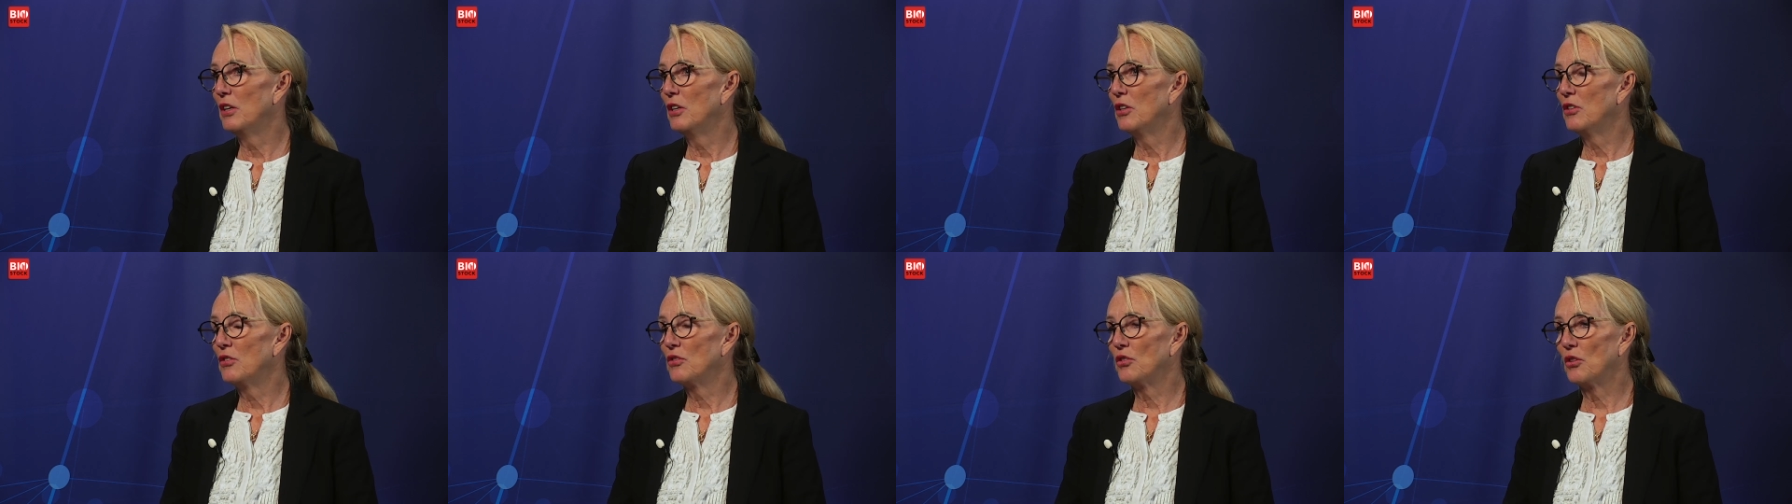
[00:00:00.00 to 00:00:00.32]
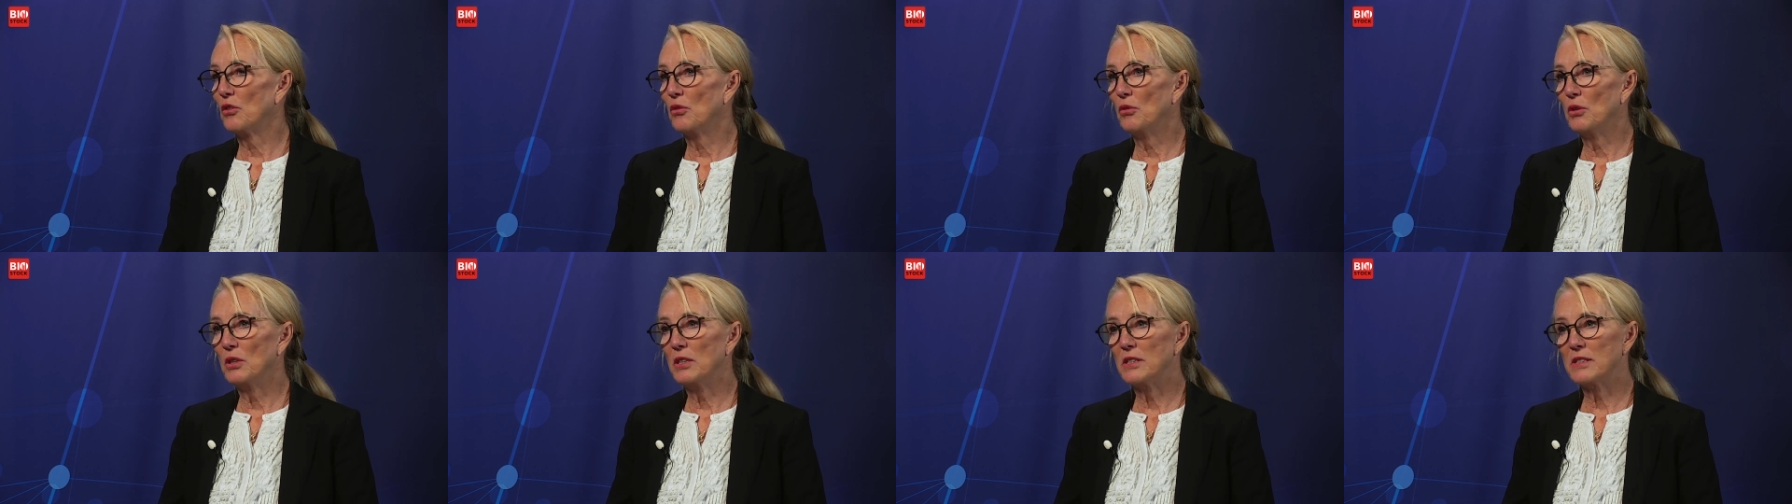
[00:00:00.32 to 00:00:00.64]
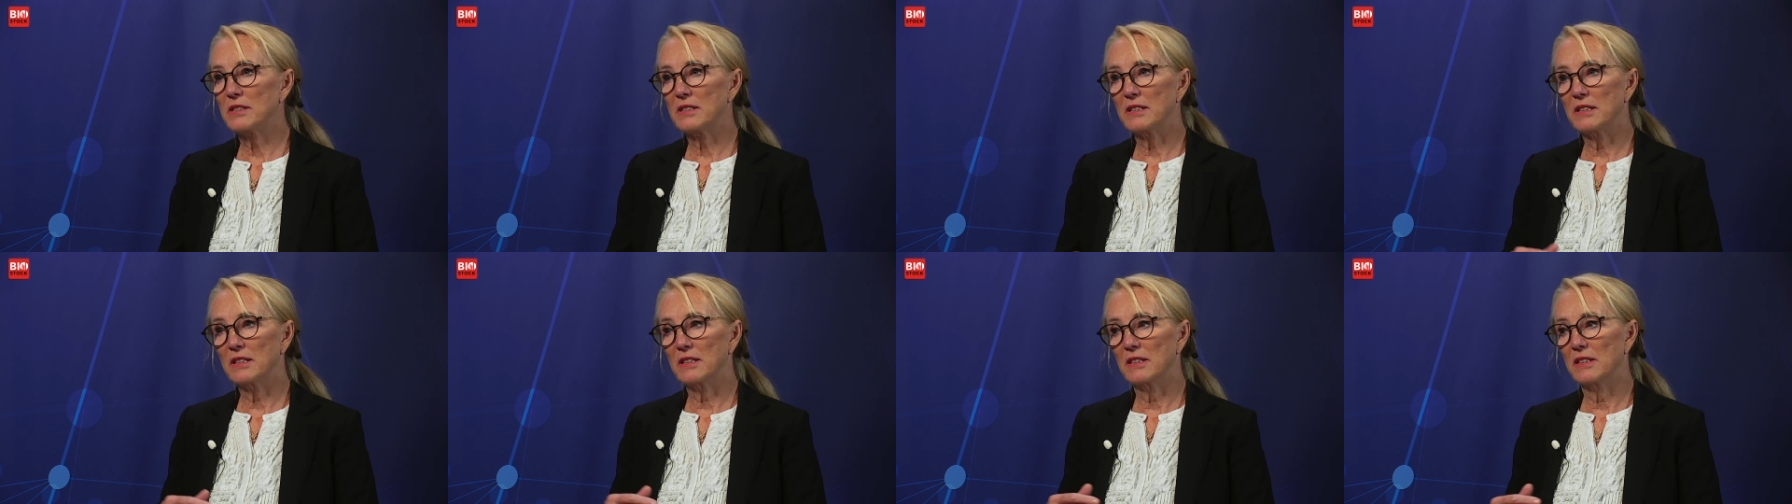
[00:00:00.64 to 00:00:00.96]
So
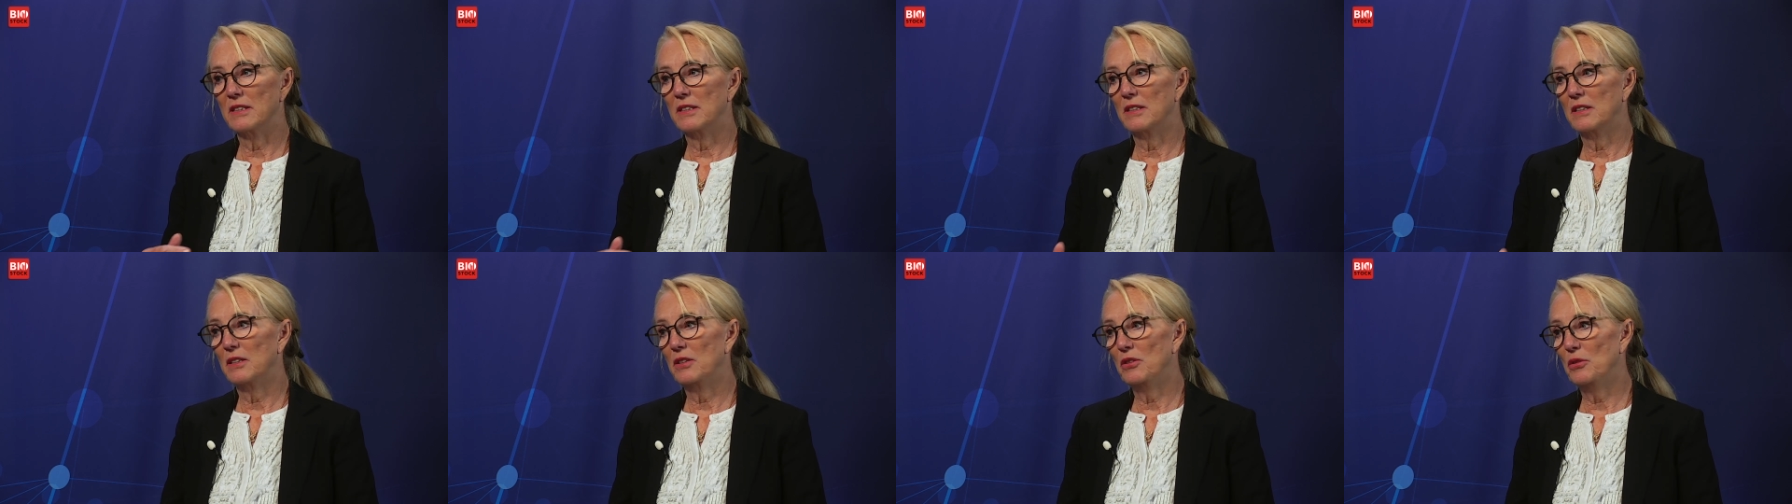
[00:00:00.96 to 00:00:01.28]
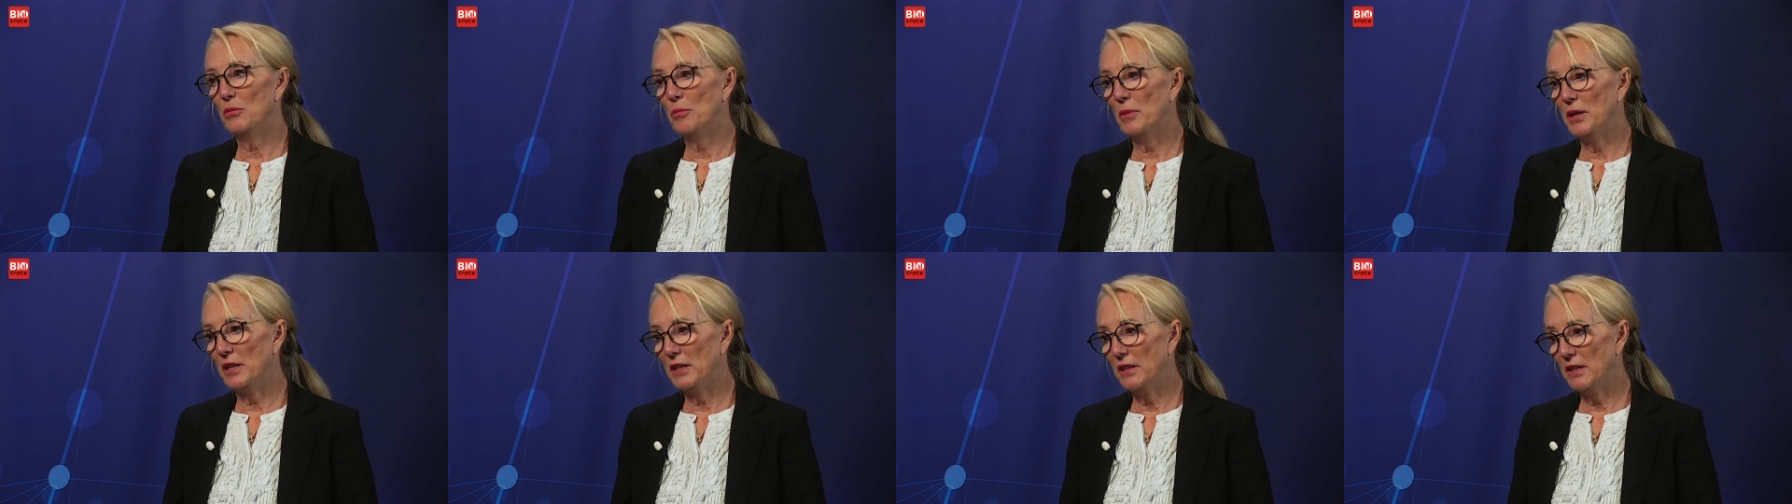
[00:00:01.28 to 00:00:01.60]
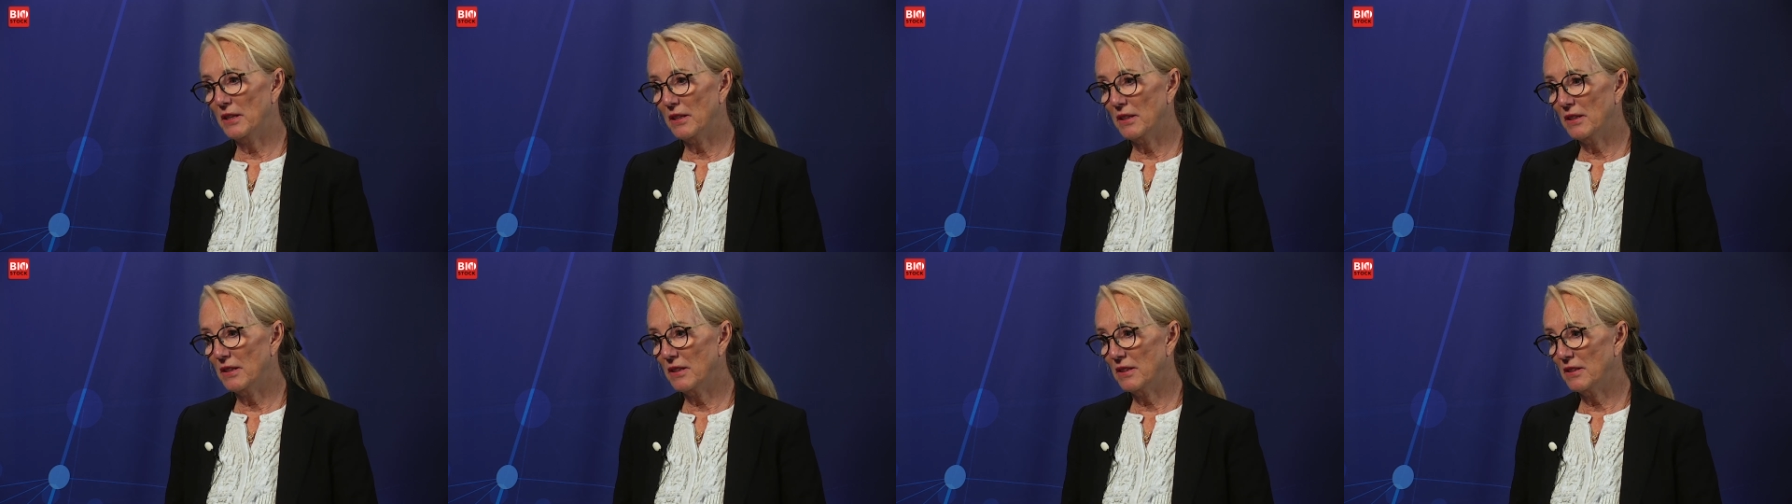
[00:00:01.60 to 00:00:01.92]
it's uh, you make
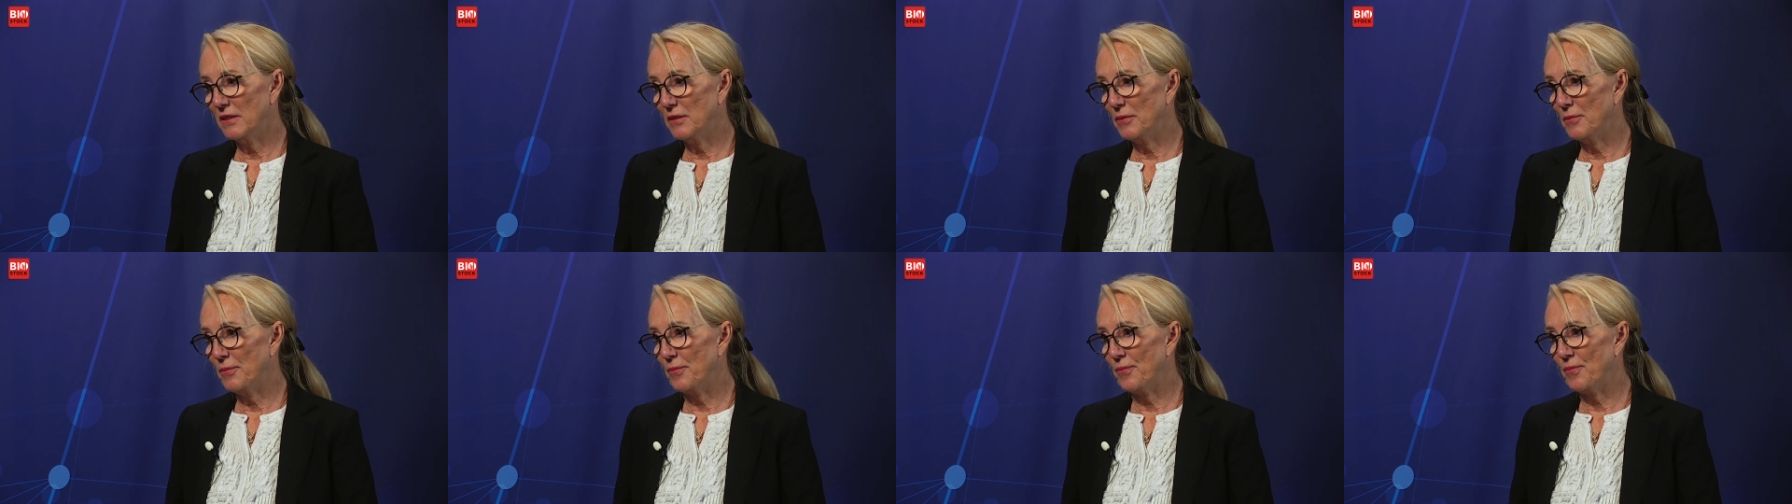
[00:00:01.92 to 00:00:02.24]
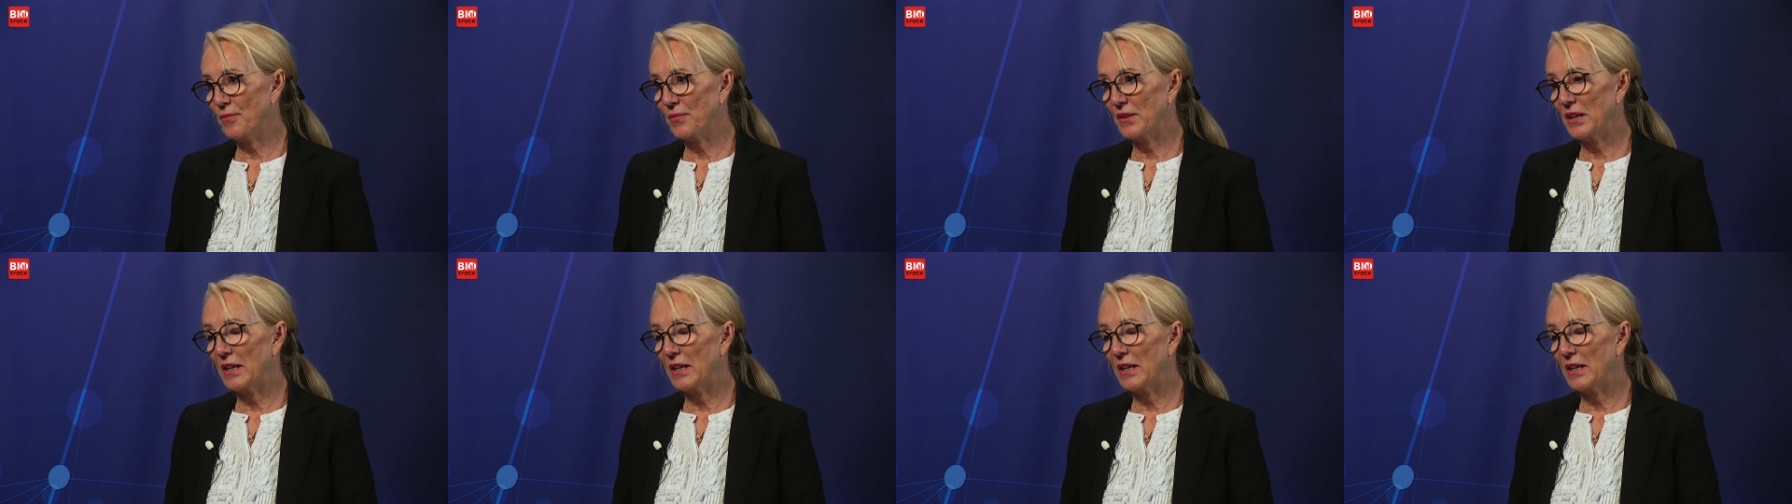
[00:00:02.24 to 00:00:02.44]
um,